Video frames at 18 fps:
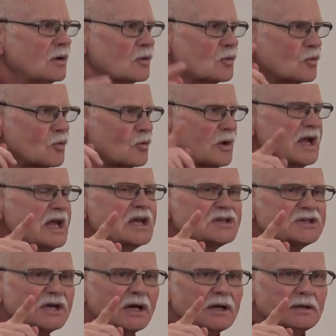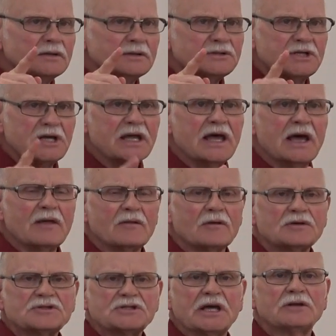reason
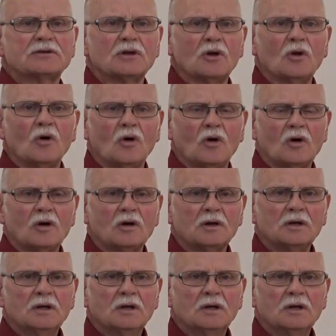together, said the Lord.